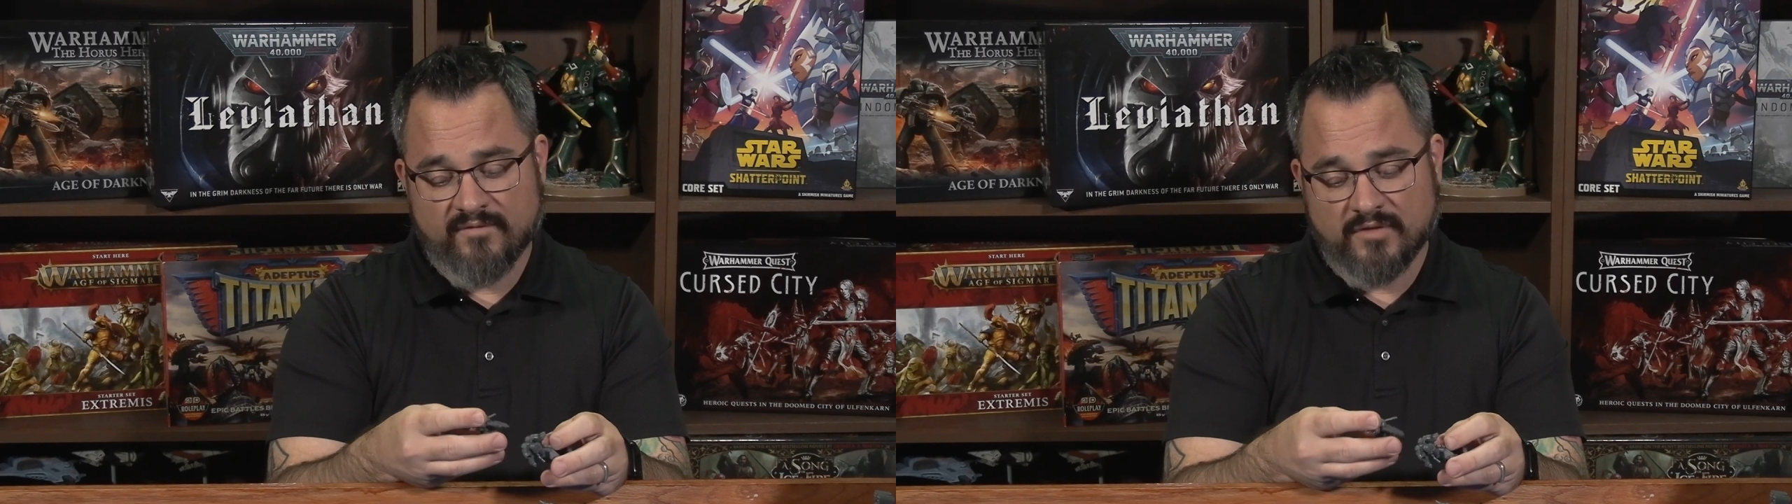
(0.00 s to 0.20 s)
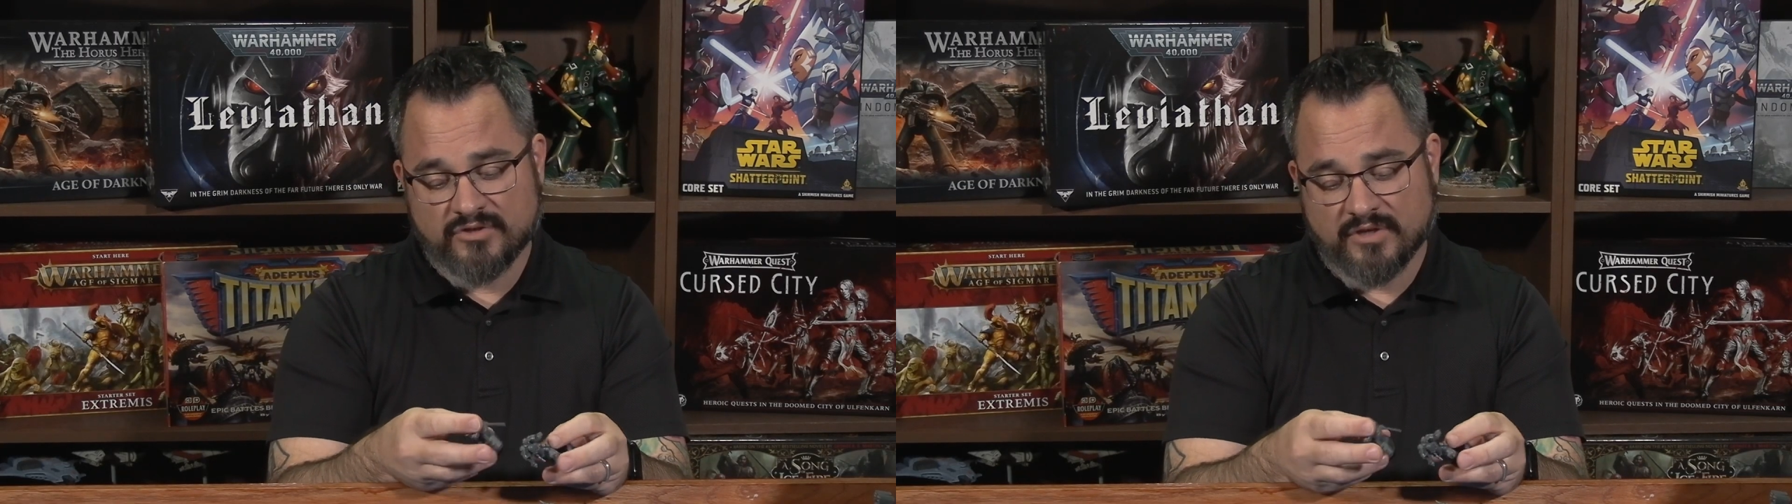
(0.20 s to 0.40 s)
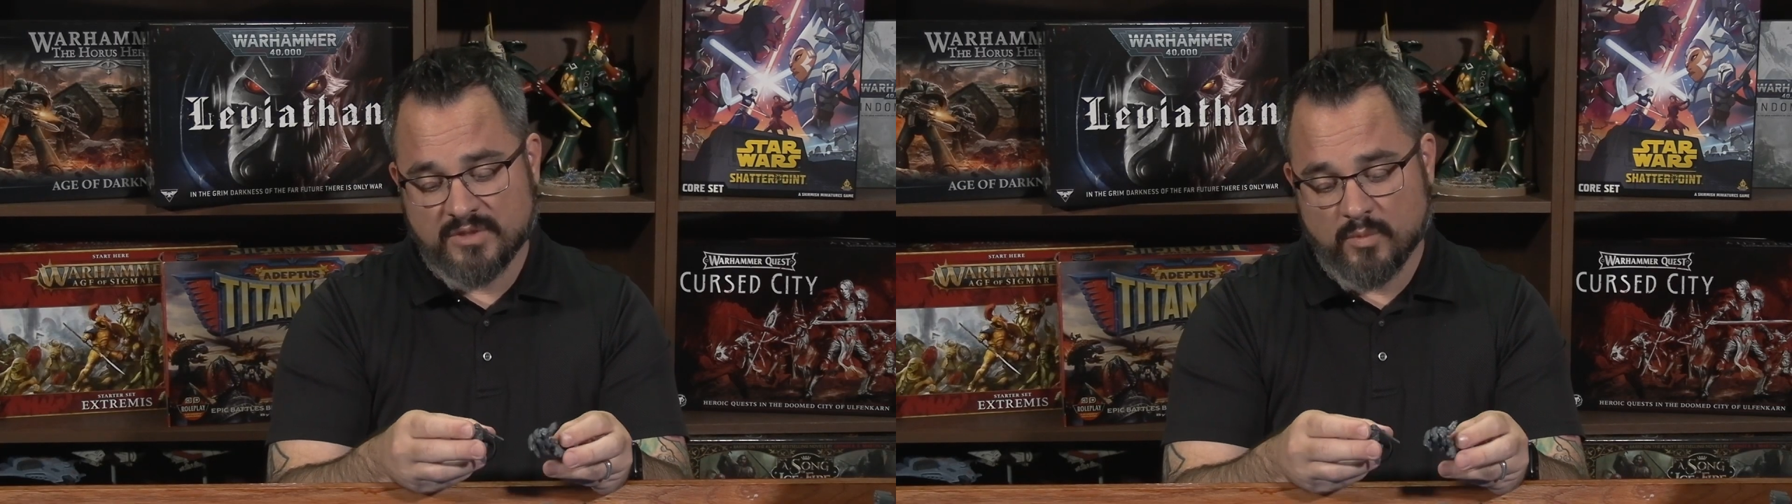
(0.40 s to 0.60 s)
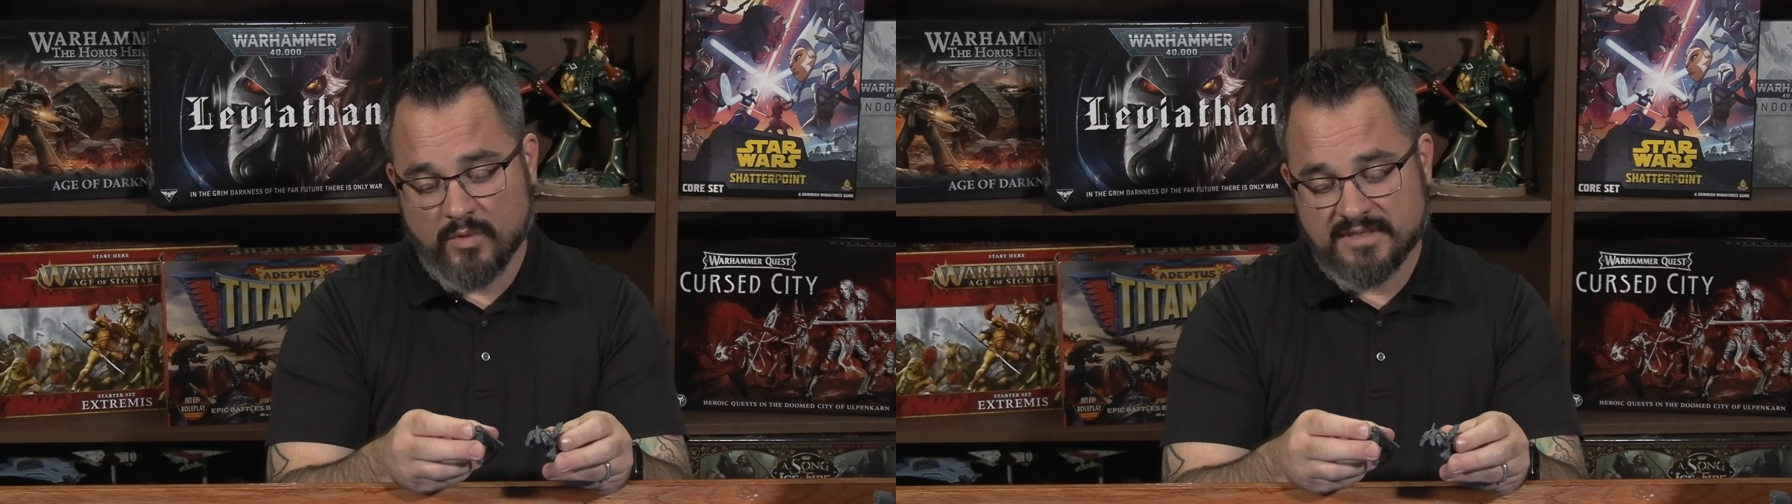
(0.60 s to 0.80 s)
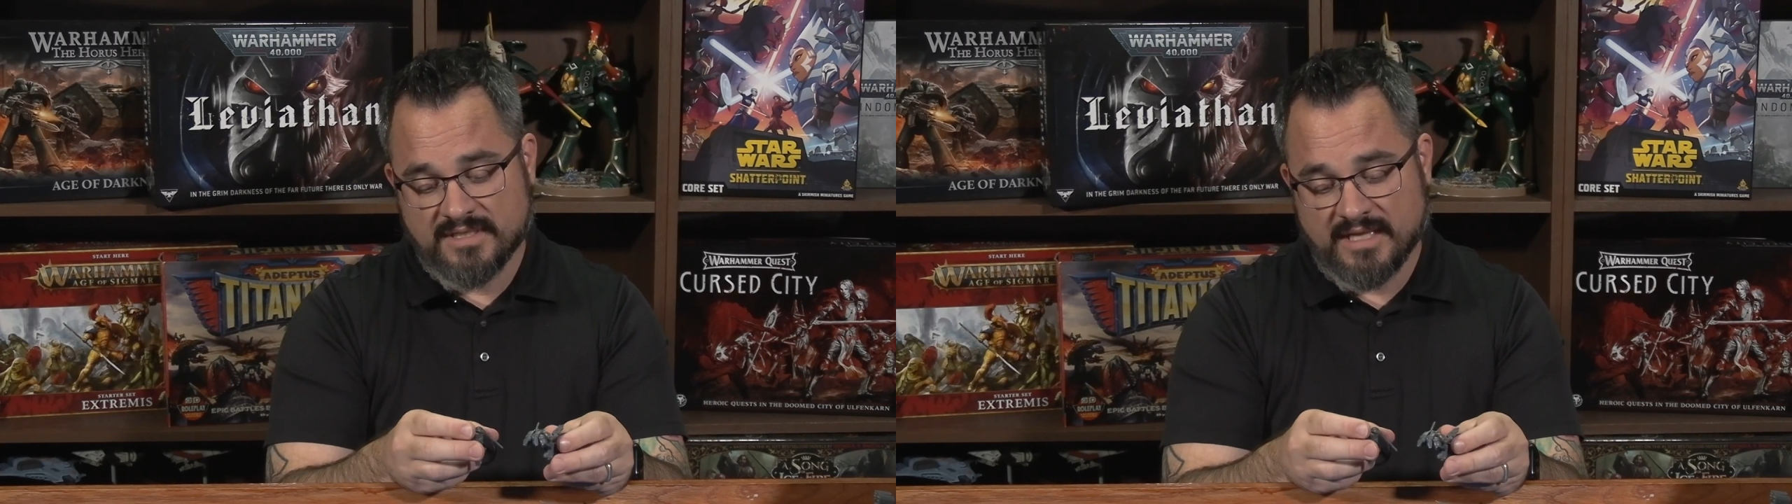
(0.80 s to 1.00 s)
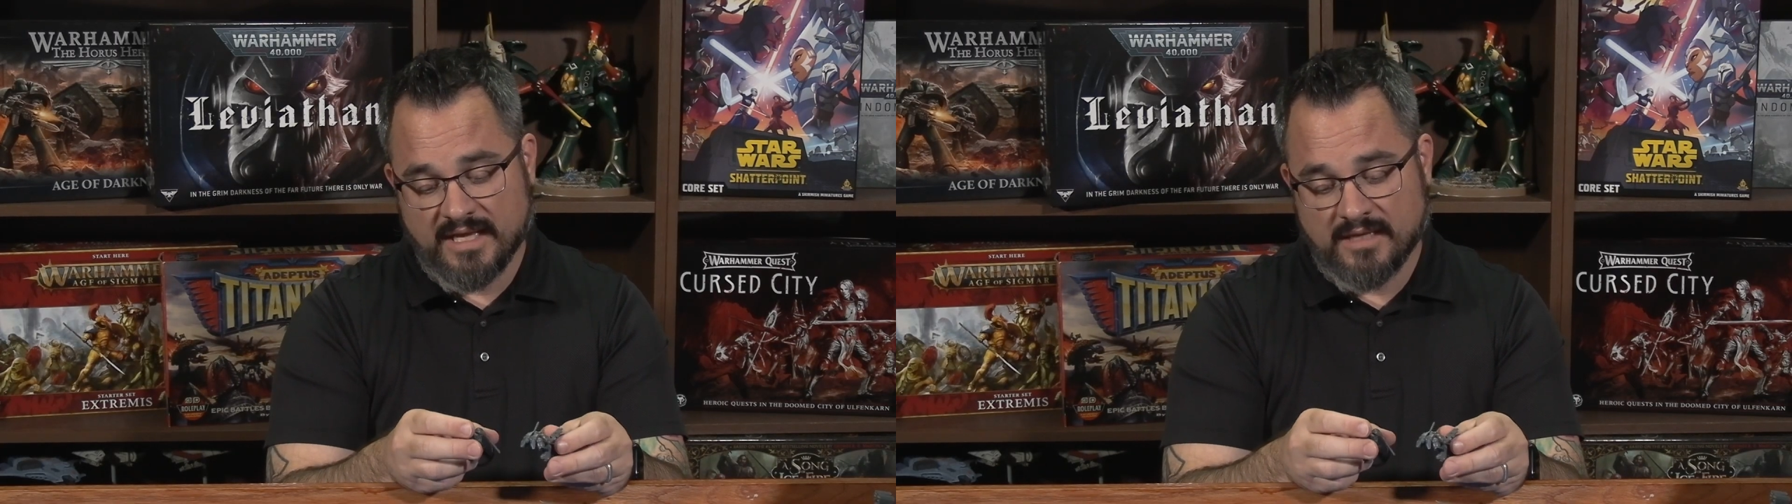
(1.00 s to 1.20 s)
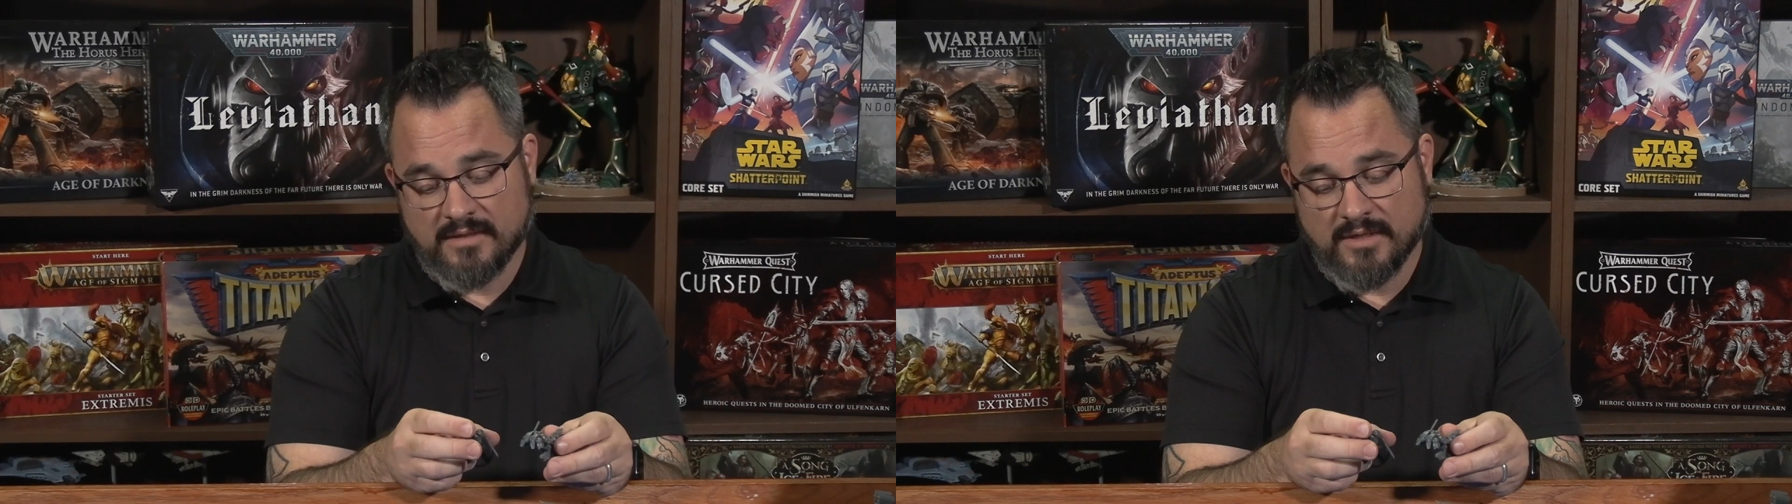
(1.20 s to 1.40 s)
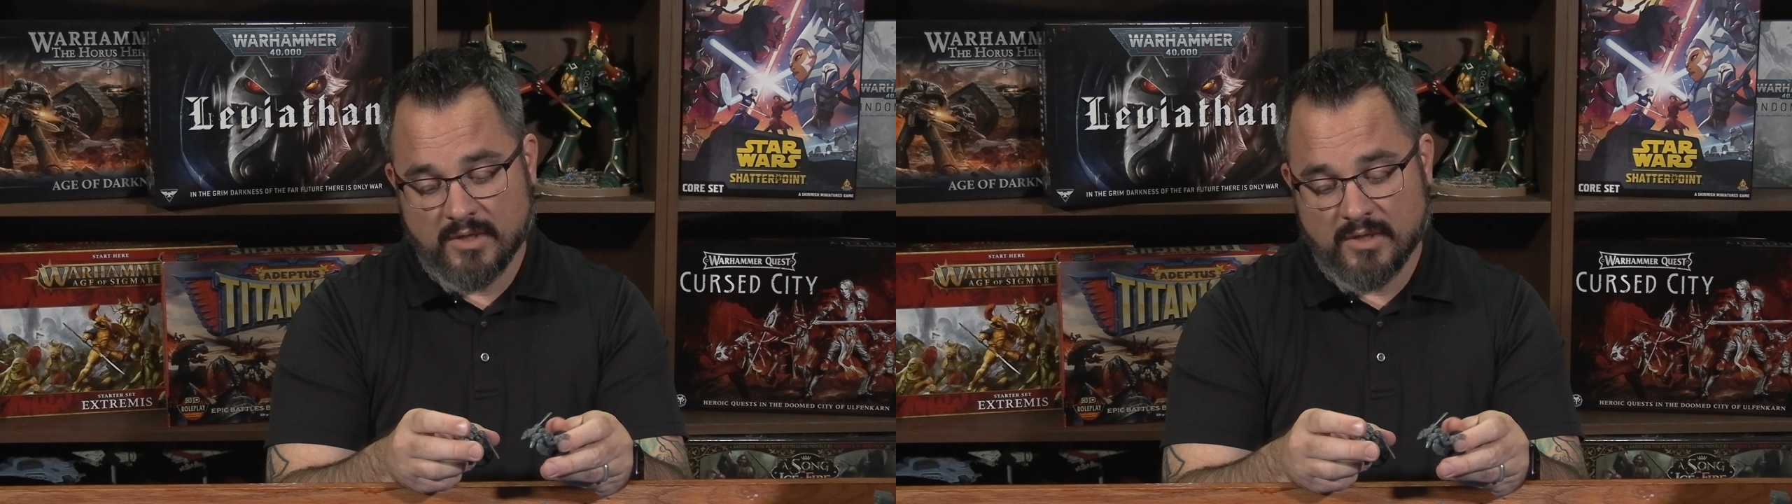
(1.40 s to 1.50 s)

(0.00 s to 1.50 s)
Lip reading: frustration is that,